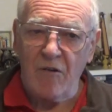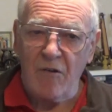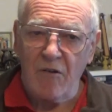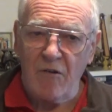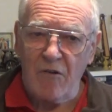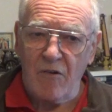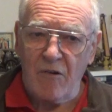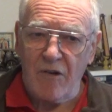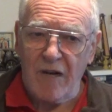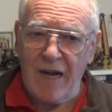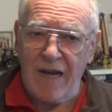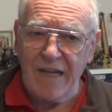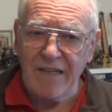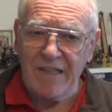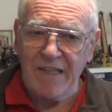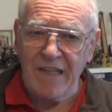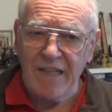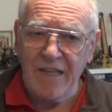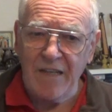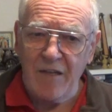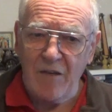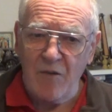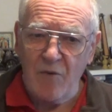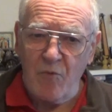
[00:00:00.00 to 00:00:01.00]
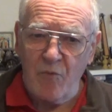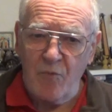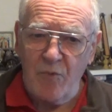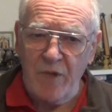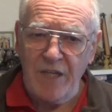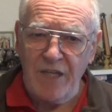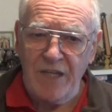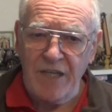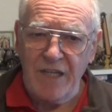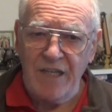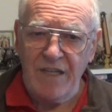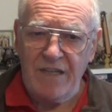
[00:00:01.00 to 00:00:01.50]
writing we
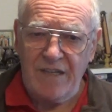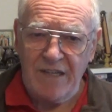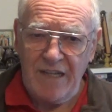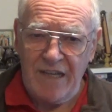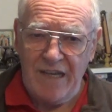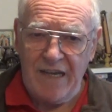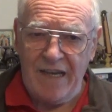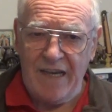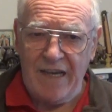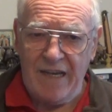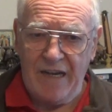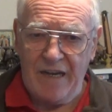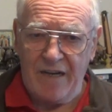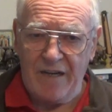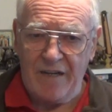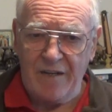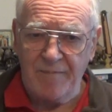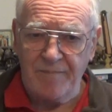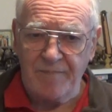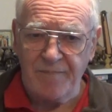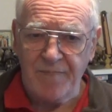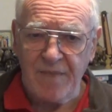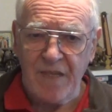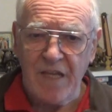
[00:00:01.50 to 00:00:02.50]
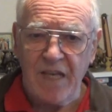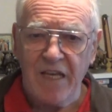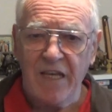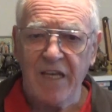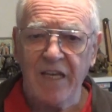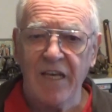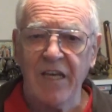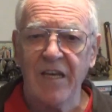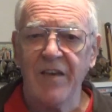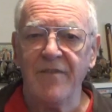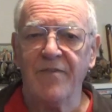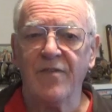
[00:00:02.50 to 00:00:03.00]
need air,
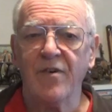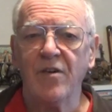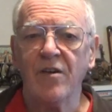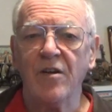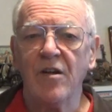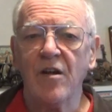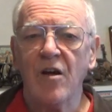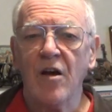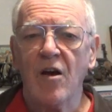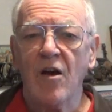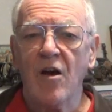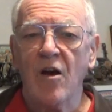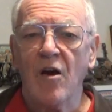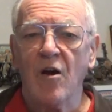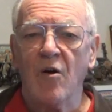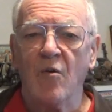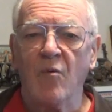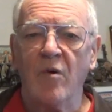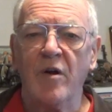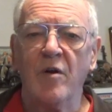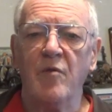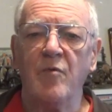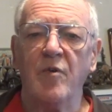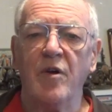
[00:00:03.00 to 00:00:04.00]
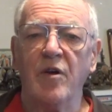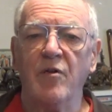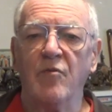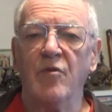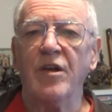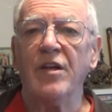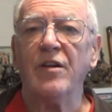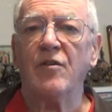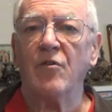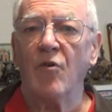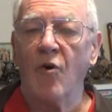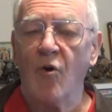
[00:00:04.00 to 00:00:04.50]
even when we
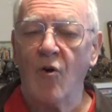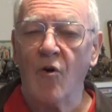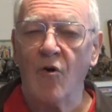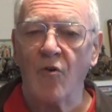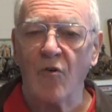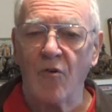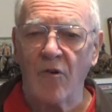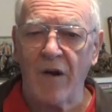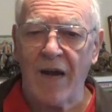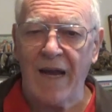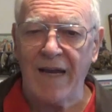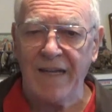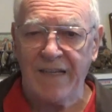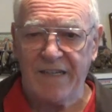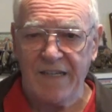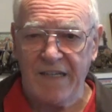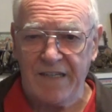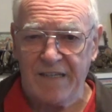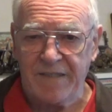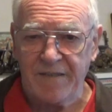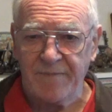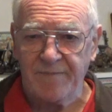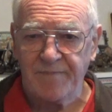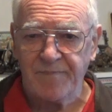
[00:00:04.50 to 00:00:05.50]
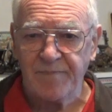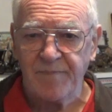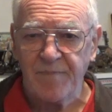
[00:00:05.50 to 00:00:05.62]
read or write it.